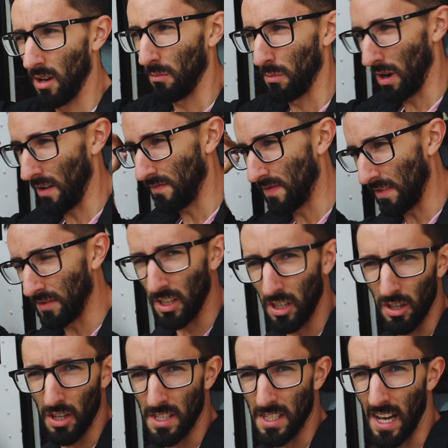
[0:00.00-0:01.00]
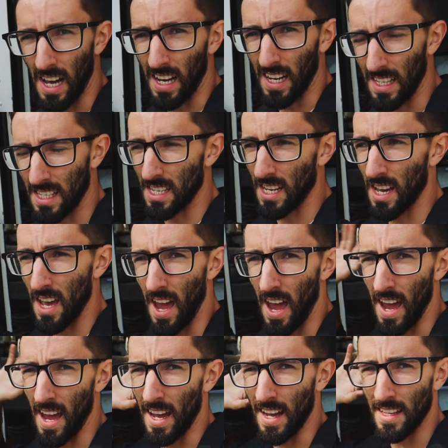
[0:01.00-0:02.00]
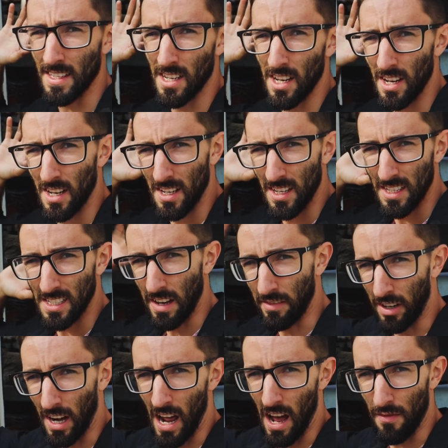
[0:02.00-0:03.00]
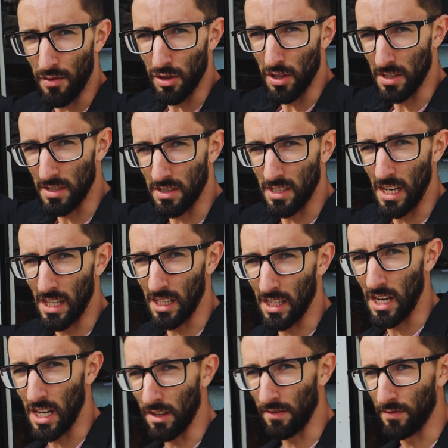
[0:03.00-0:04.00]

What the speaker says: We have 15 on the sides and 7.5 on the ceiling and the